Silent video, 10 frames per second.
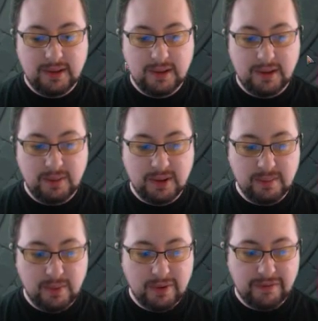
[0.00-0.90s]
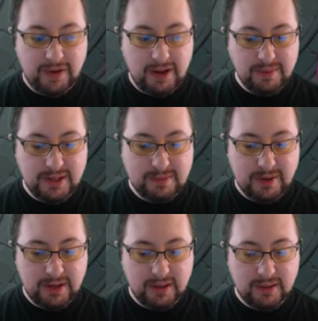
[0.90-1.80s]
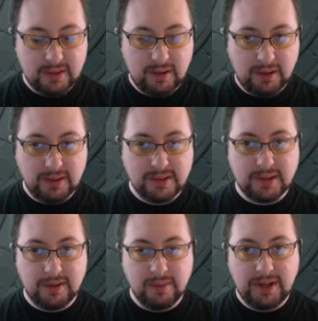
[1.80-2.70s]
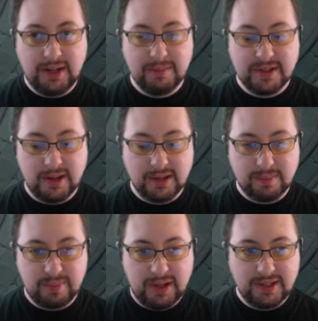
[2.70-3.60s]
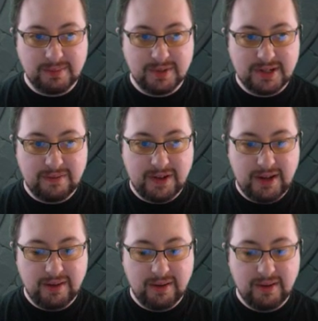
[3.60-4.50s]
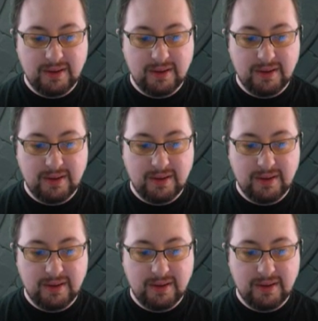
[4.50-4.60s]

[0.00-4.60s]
Yeah, we can Mortify, but that's about it. Alright, so we need him to, like, play some stuff out.